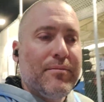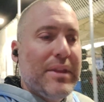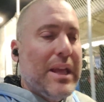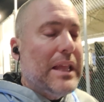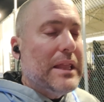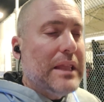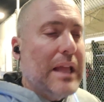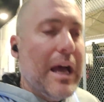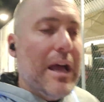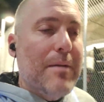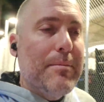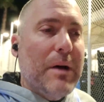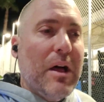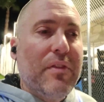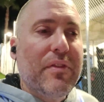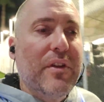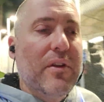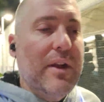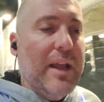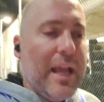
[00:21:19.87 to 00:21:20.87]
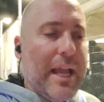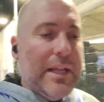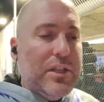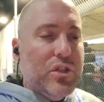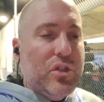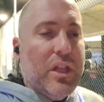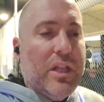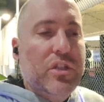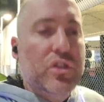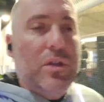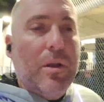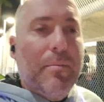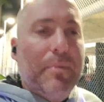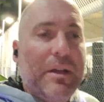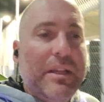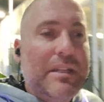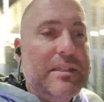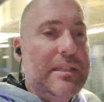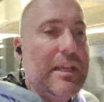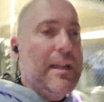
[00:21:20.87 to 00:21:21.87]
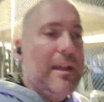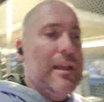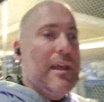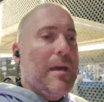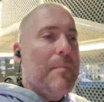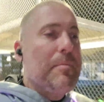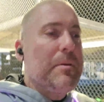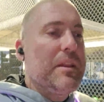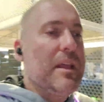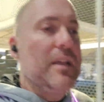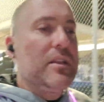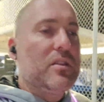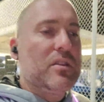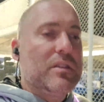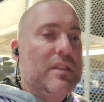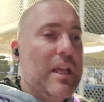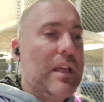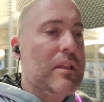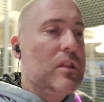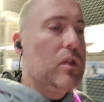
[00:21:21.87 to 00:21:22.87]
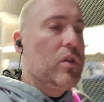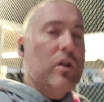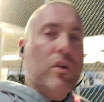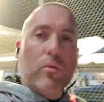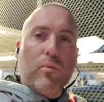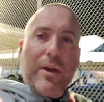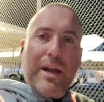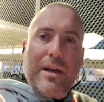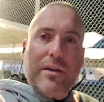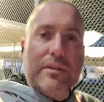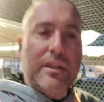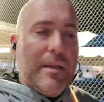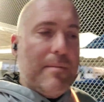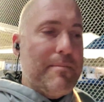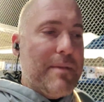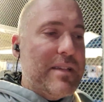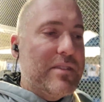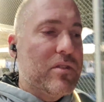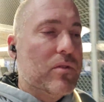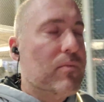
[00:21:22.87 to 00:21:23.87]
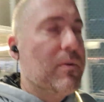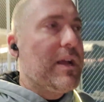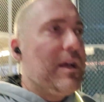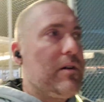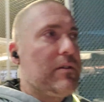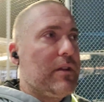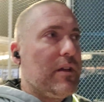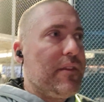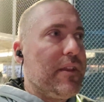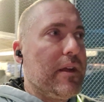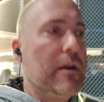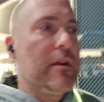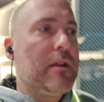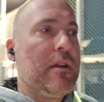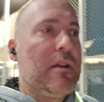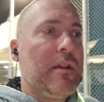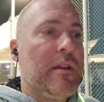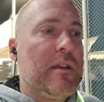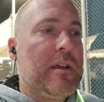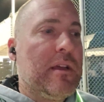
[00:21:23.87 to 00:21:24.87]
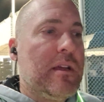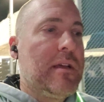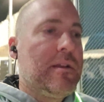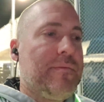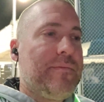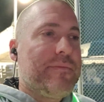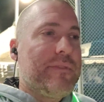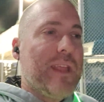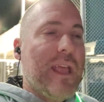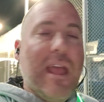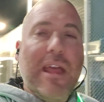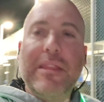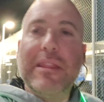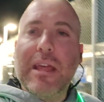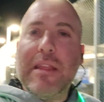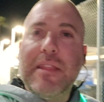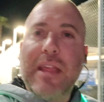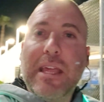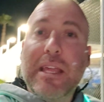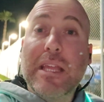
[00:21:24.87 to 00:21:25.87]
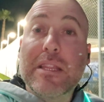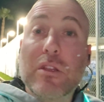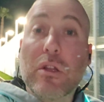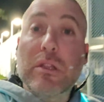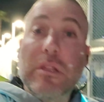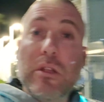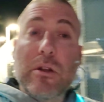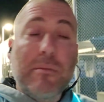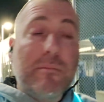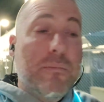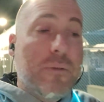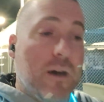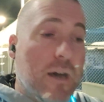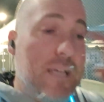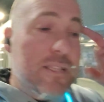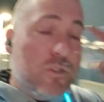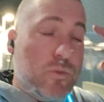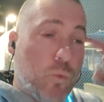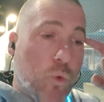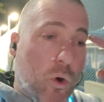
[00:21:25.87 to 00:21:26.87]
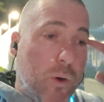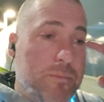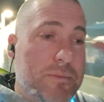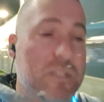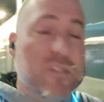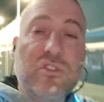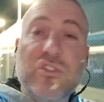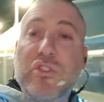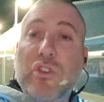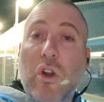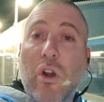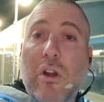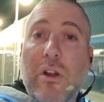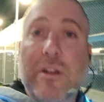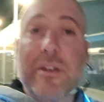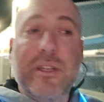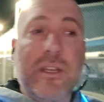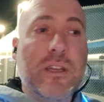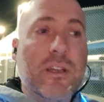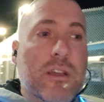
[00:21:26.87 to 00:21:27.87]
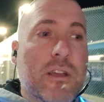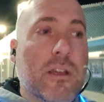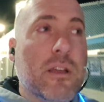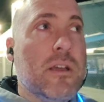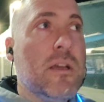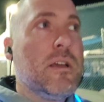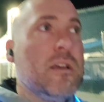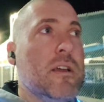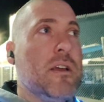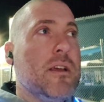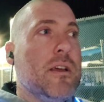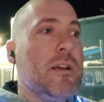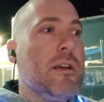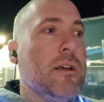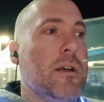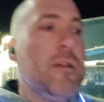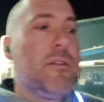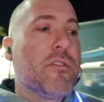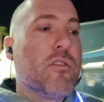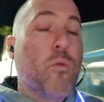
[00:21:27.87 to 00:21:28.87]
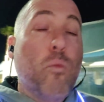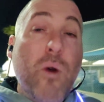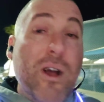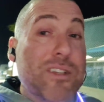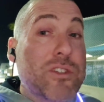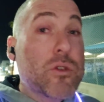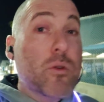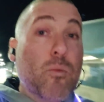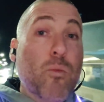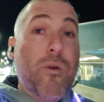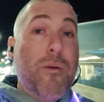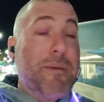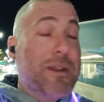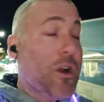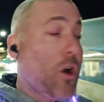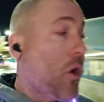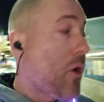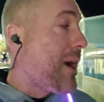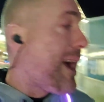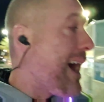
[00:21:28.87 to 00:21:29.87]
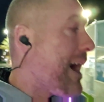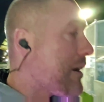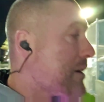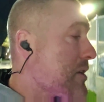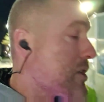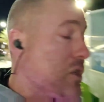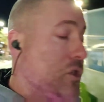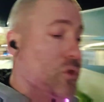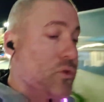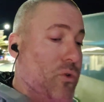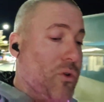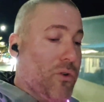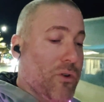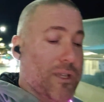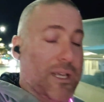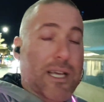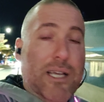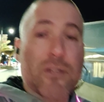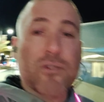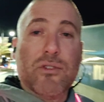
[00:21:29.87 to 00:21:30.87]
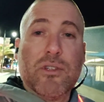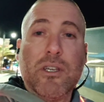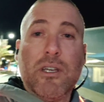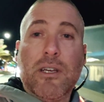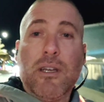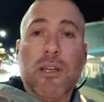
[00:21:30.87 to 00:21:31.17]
They lie about their age. They jump on a dating app and they they look around. They mess around on there, and then they get their little minds warped and scarred Western women are out of control, guys.